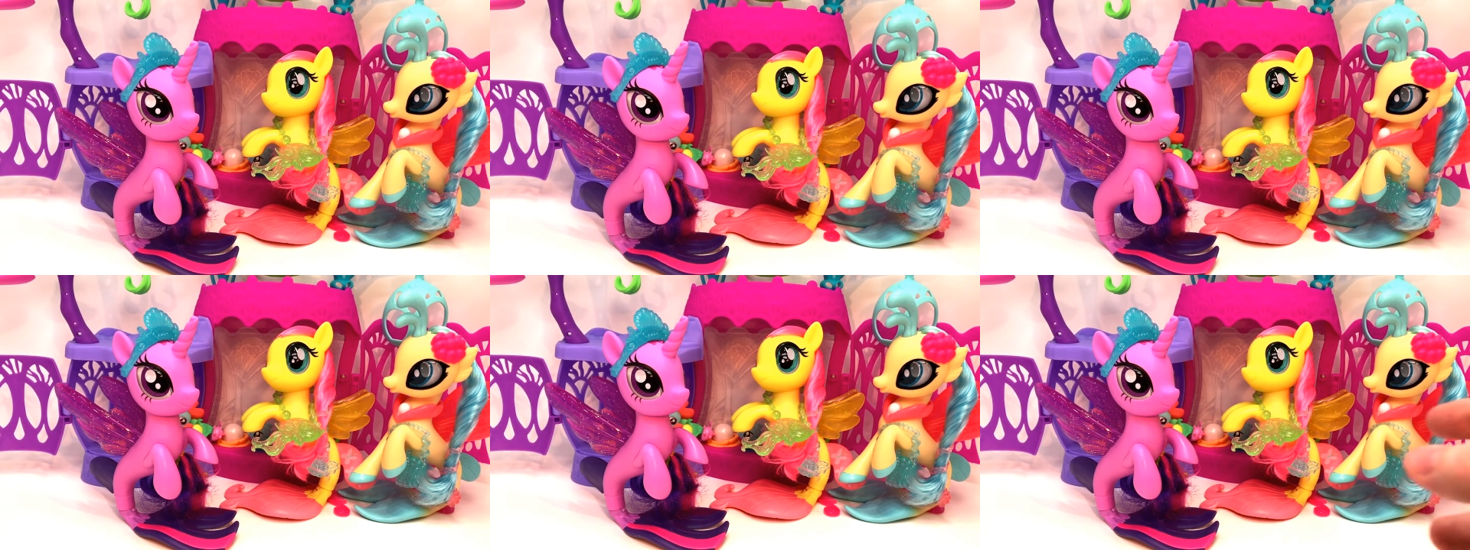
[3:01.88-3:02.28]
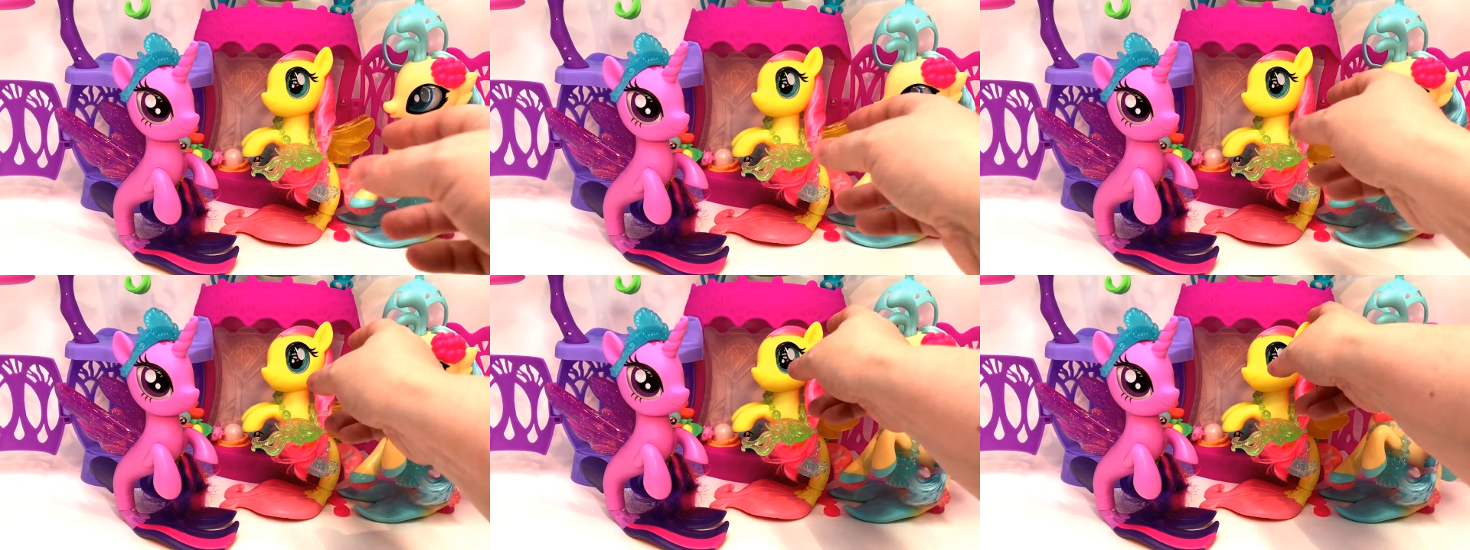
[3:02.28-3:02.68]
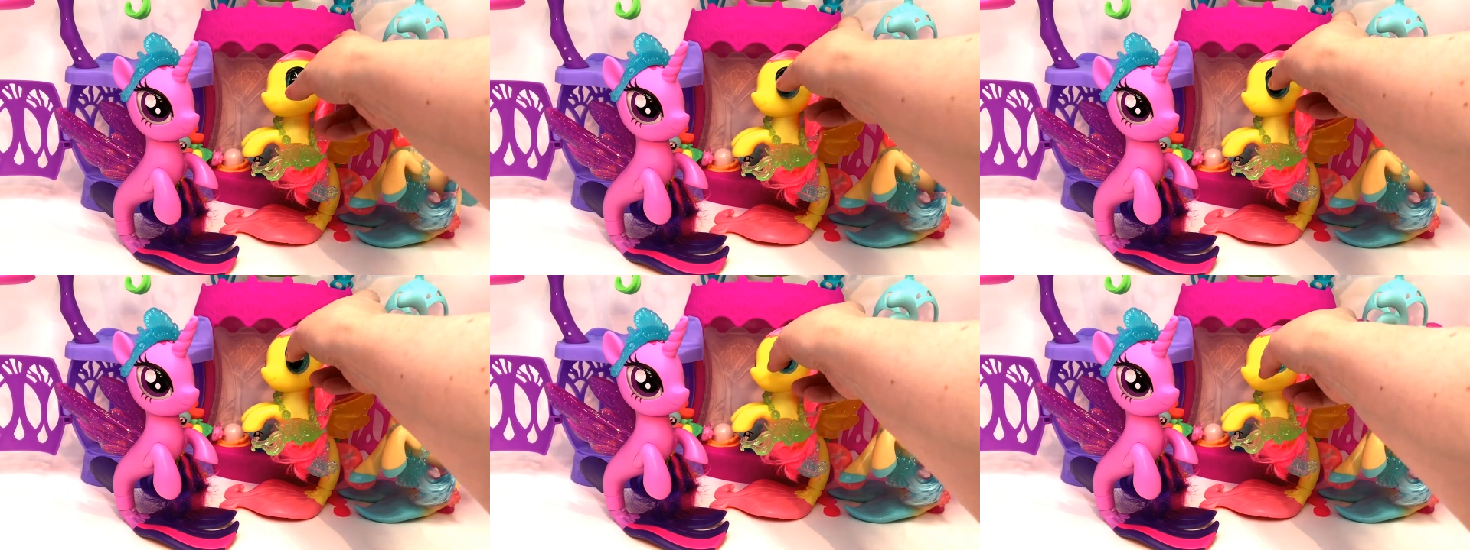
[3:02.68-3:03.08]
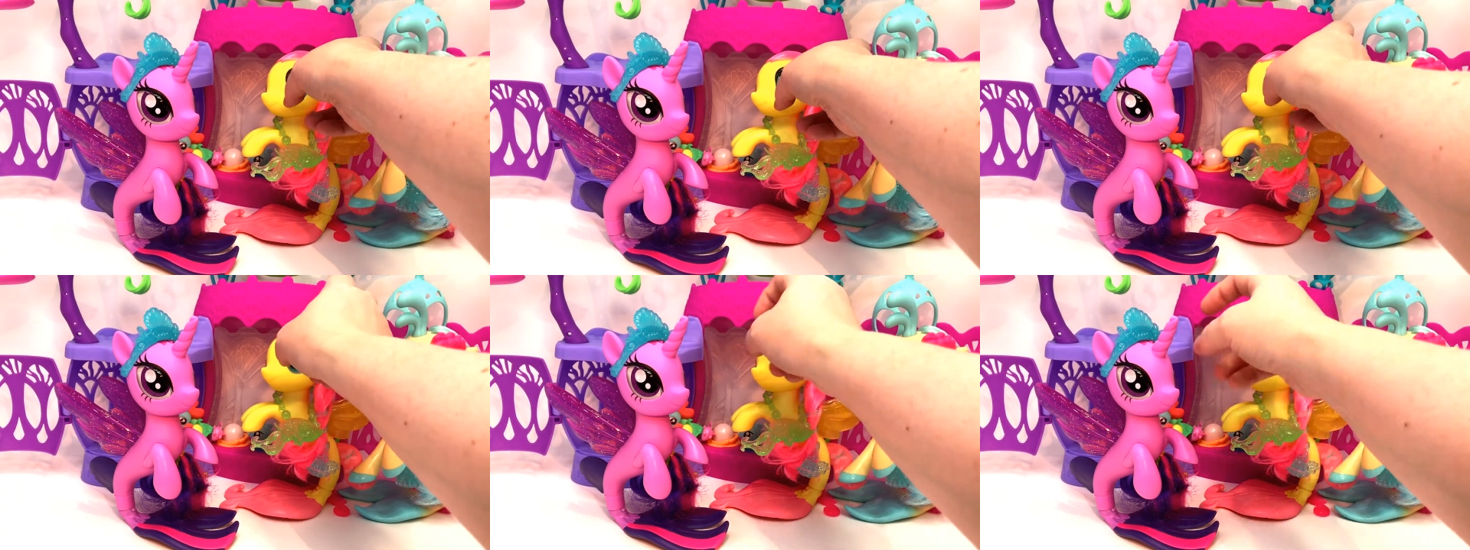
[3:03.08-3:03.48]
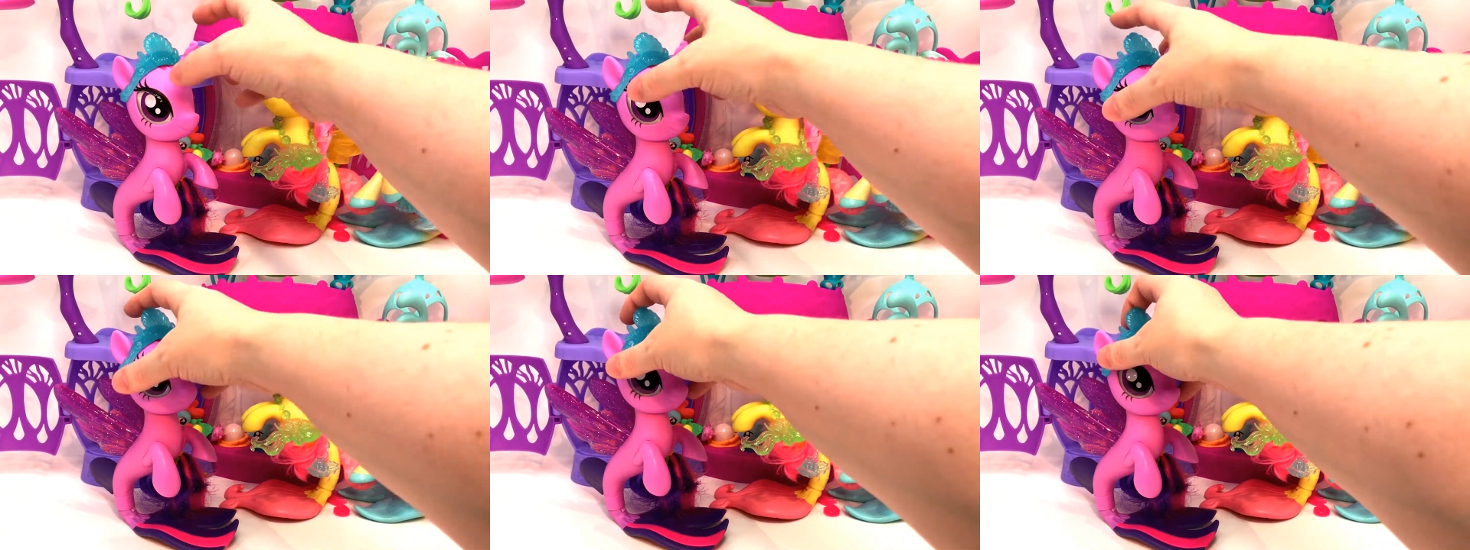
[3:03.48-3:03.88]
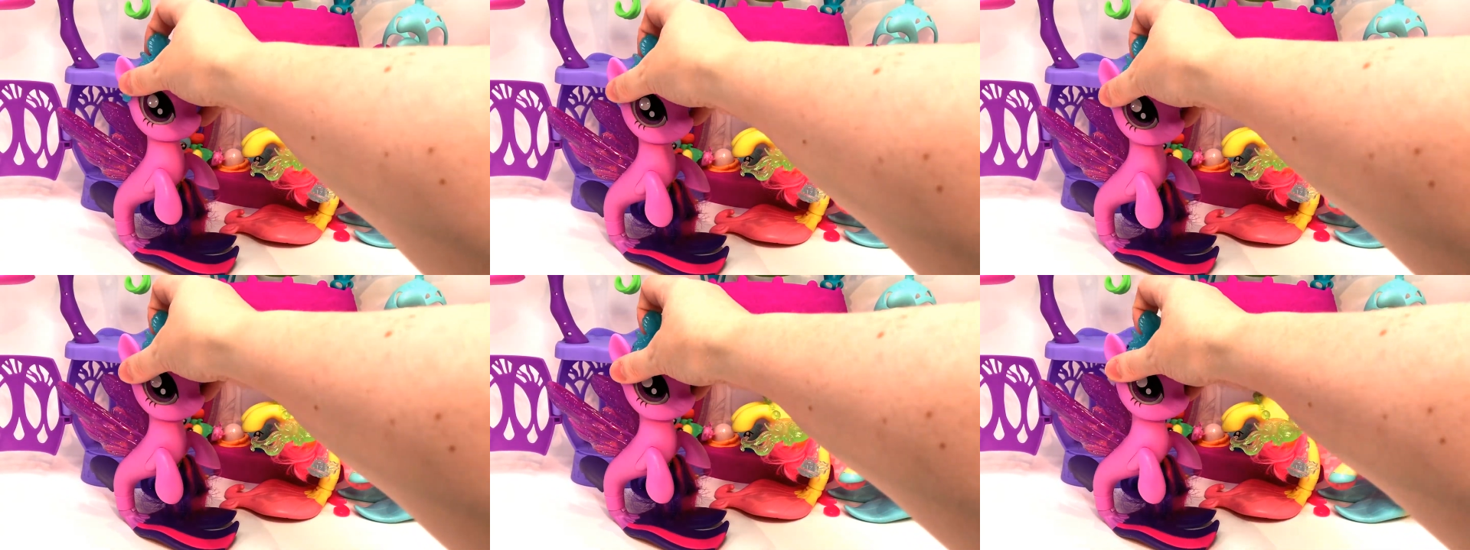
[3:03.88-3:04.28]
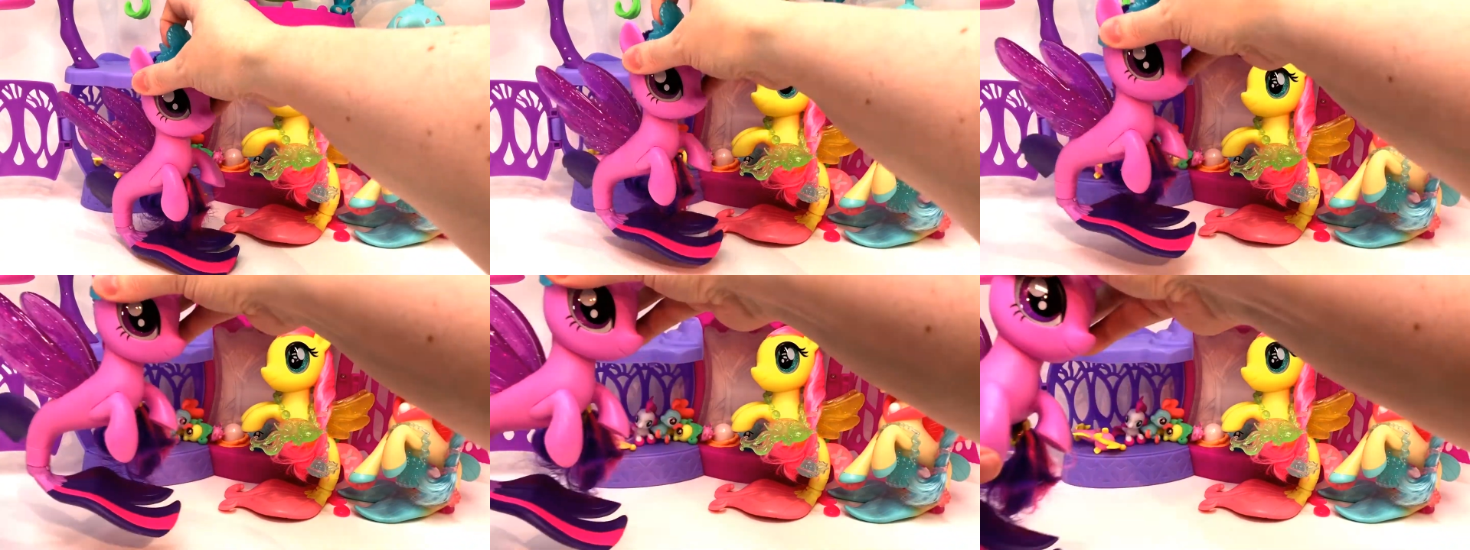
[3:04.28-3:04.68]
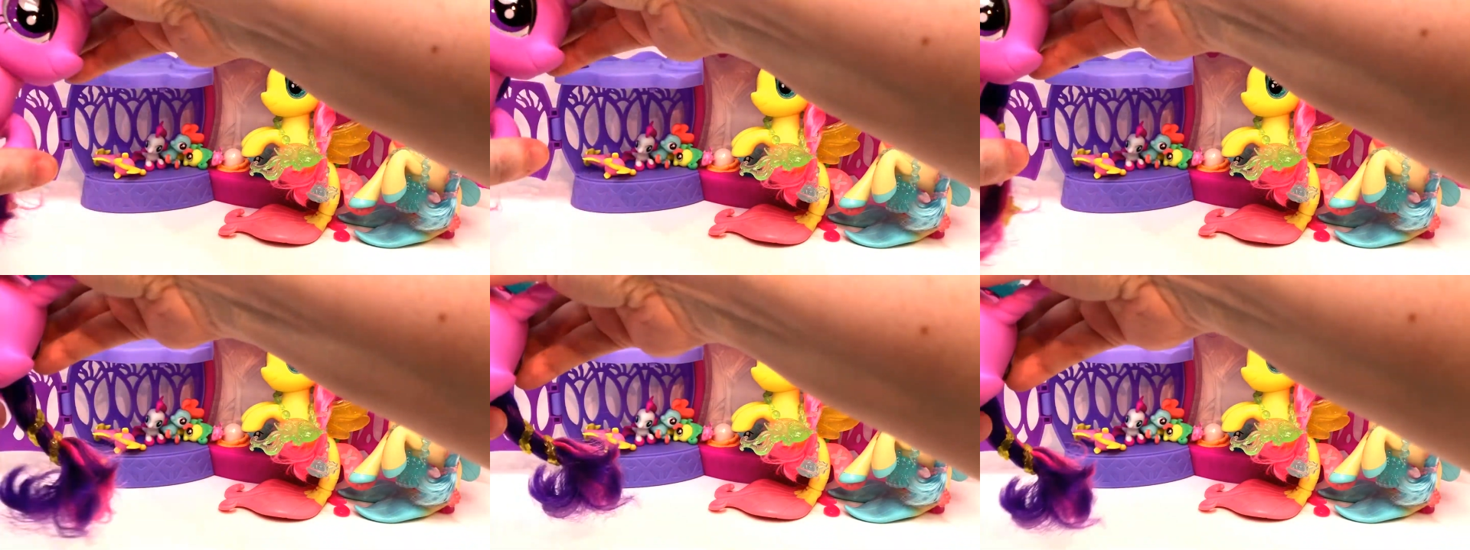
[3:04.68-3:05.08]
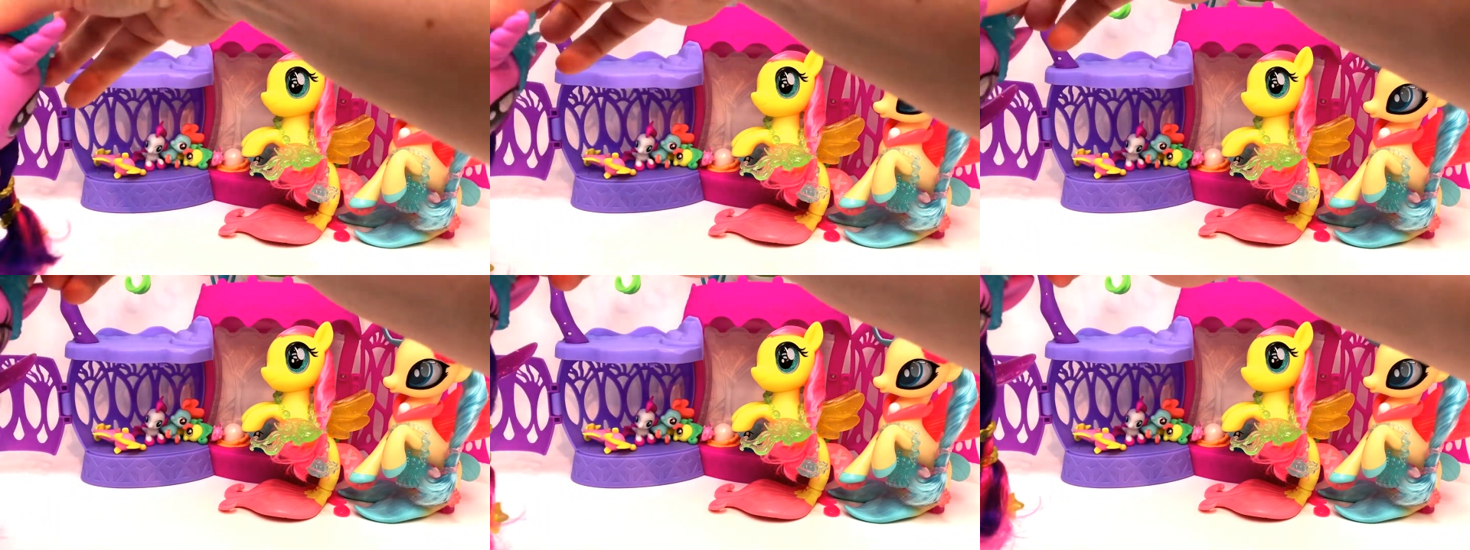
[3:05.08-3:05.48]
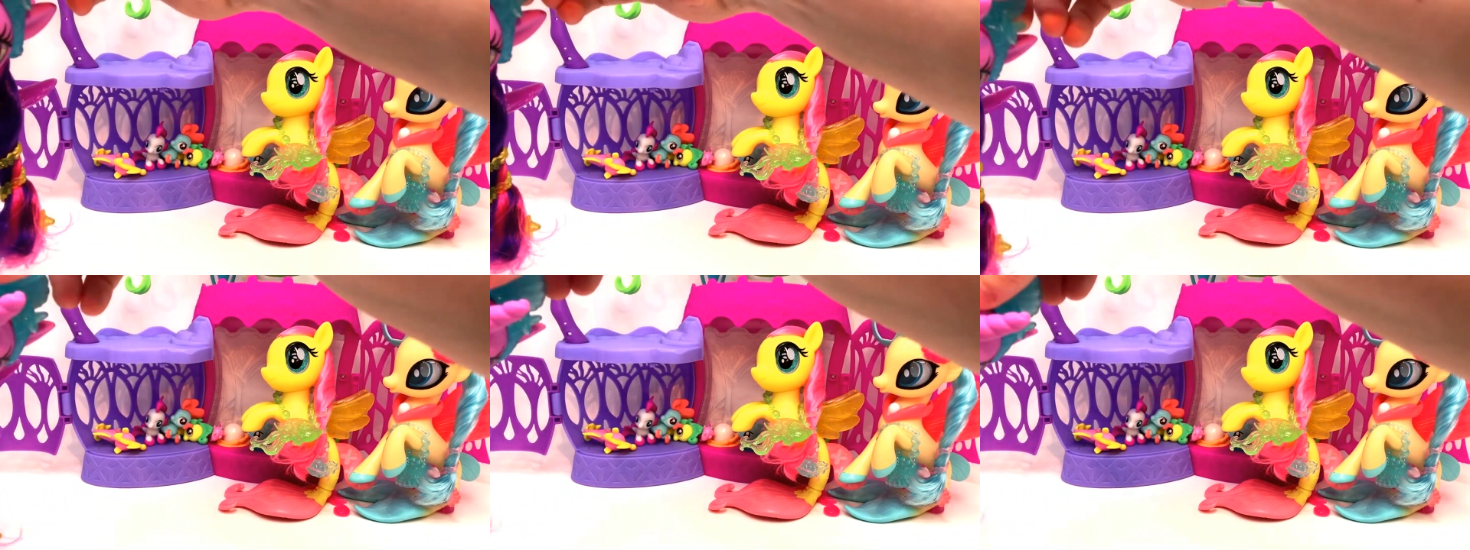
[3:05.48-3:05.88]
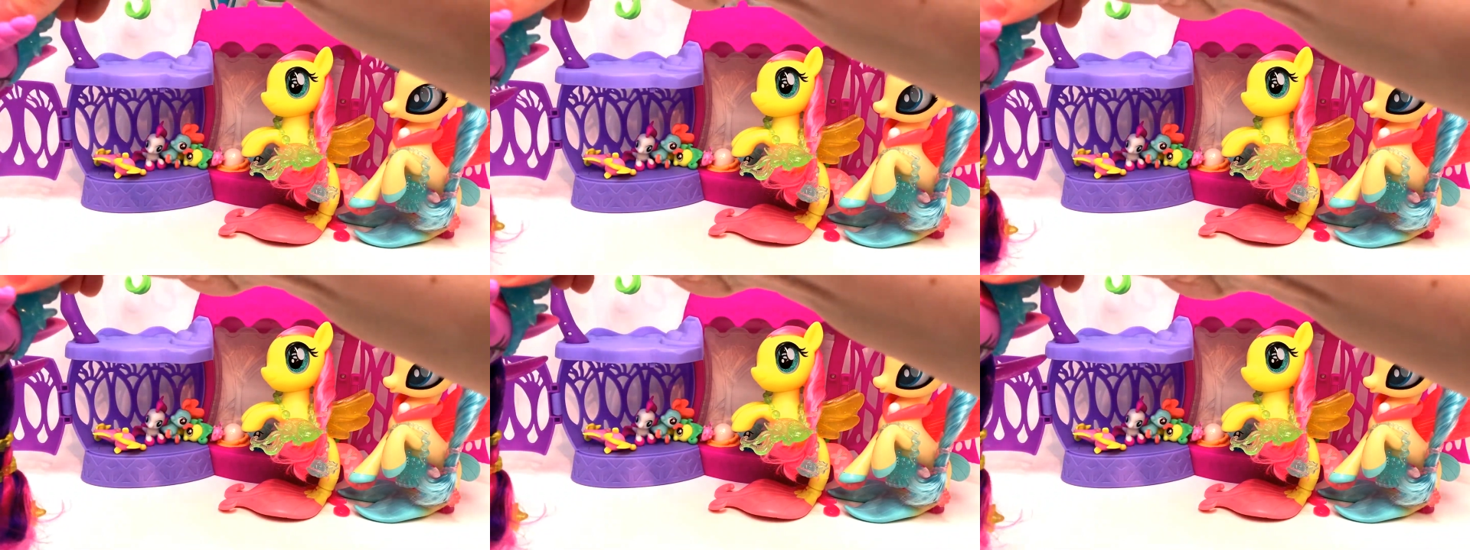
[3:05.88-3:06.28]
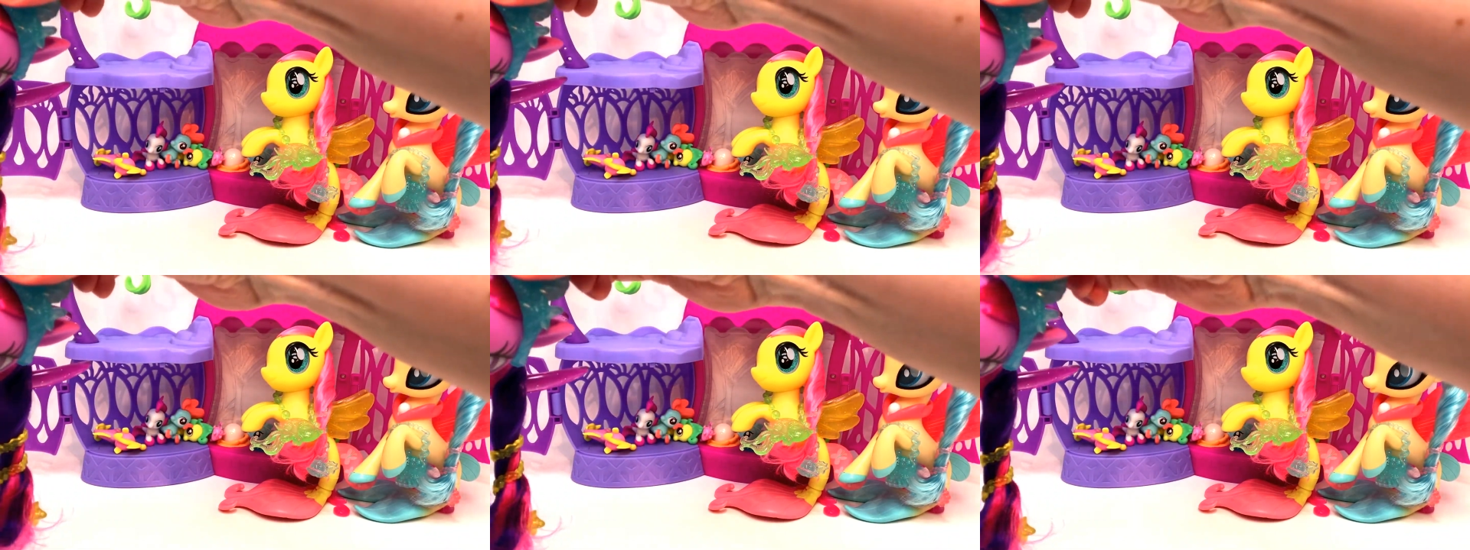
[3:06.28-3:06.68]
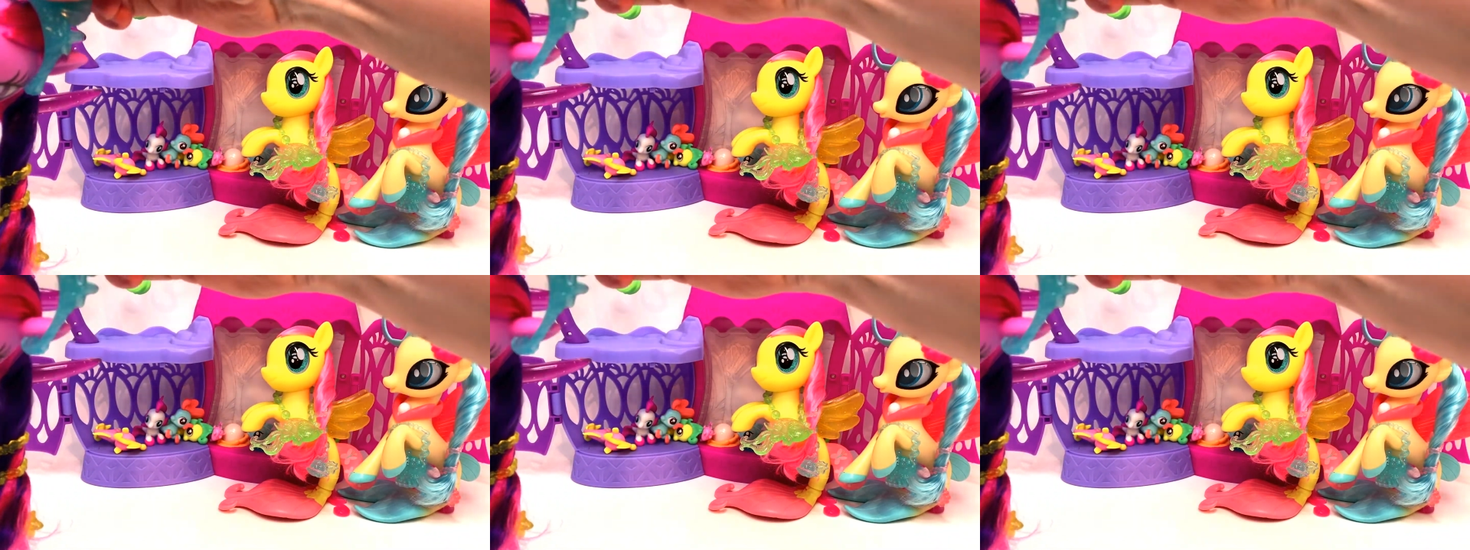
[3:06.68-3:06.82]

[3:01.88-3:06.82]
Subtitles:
(no speaker visible)